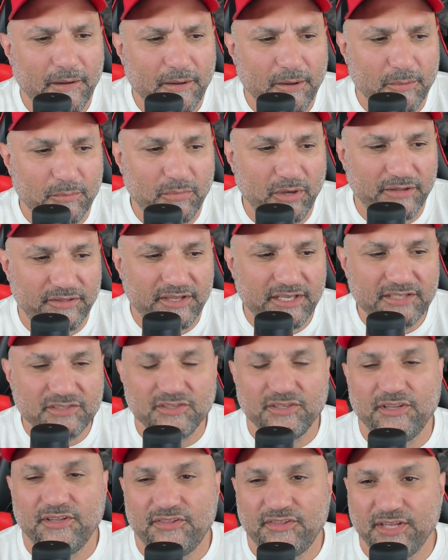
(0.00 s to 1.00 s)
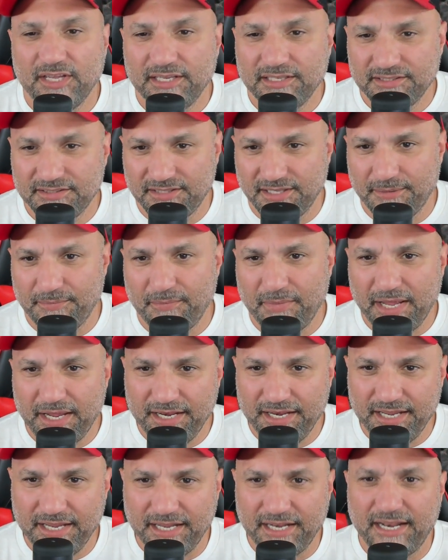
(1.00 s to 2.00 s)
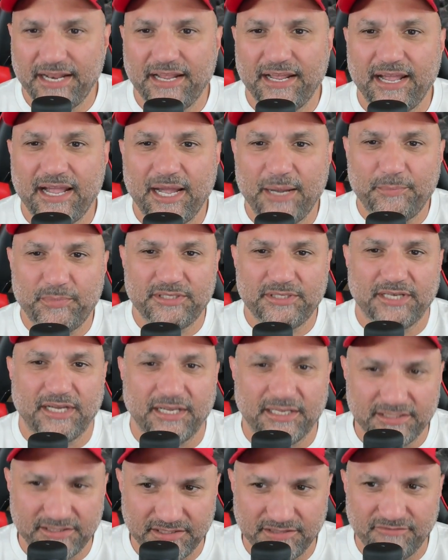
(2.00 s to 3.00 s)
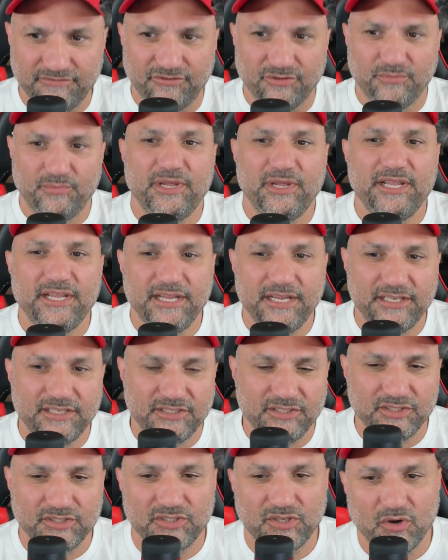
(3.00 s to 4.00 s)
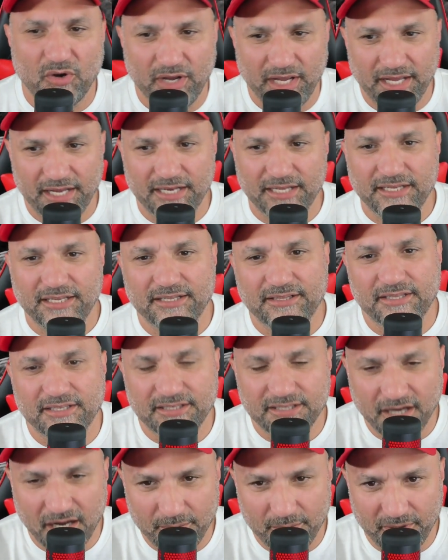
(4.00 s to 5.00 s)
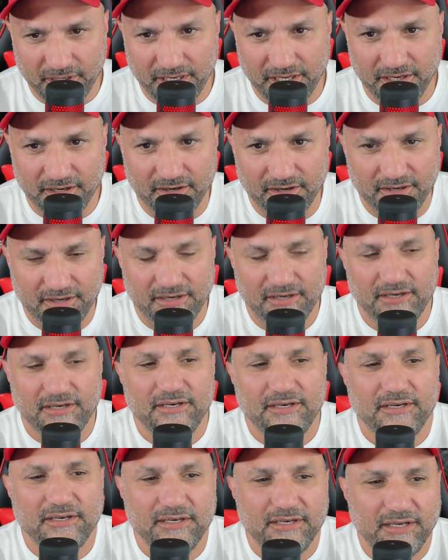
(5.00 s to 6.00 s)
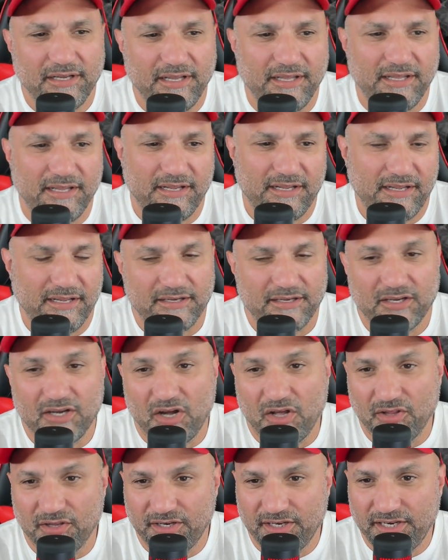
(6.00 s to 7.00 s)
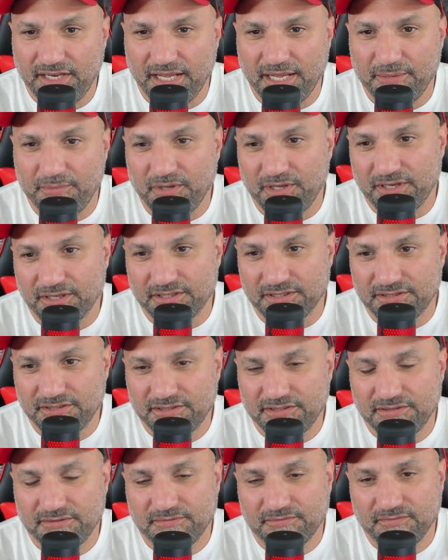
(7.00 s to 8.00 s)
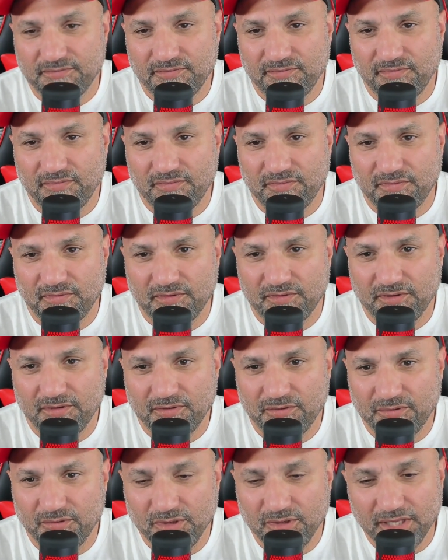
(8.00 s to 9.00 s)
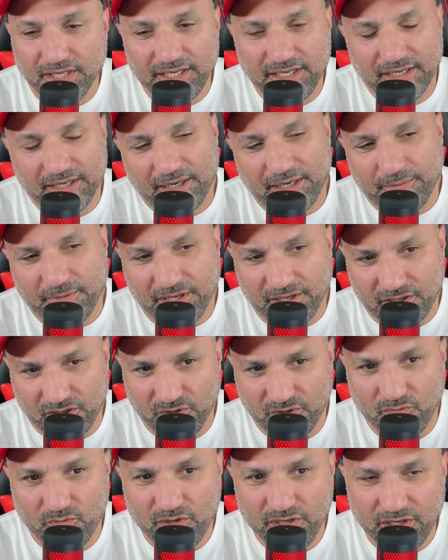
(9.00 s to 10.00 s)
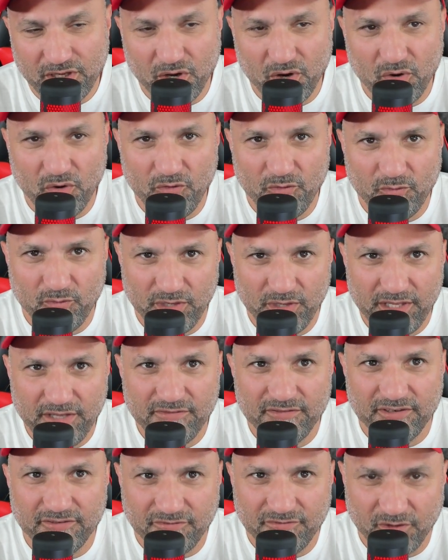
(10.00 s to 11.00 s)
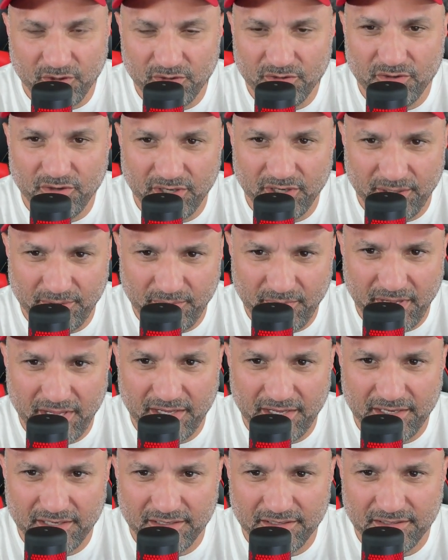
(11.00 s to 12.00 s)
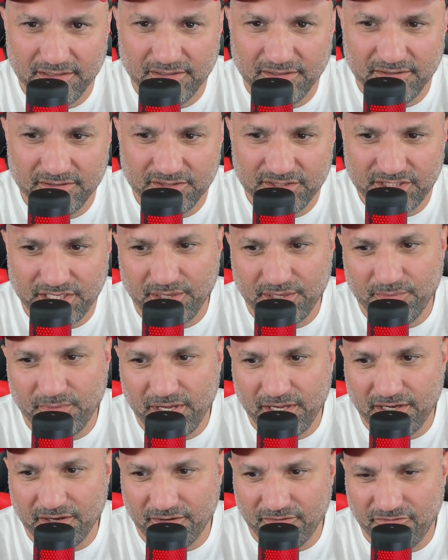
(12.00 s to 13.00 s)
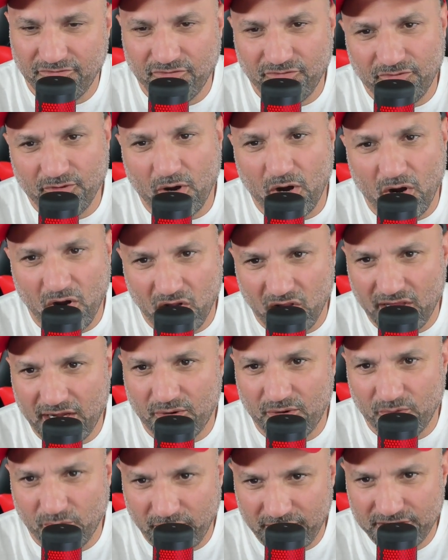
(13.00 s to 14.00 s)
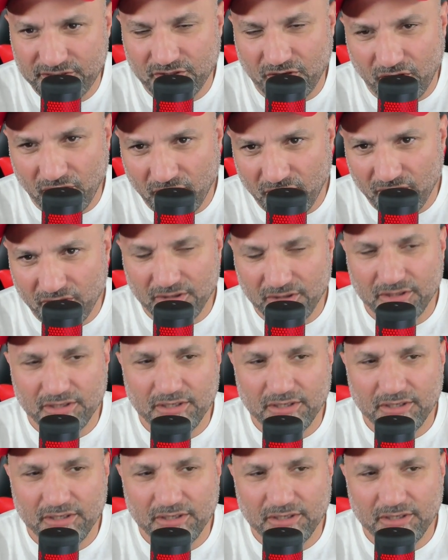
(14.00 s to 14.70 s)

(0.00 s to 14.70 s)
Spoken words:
But these are the things that made it appetizing for me to just go ahead and get the Dominator and call it a day. Because really, could we go even further and make shake and bake a all-out race car?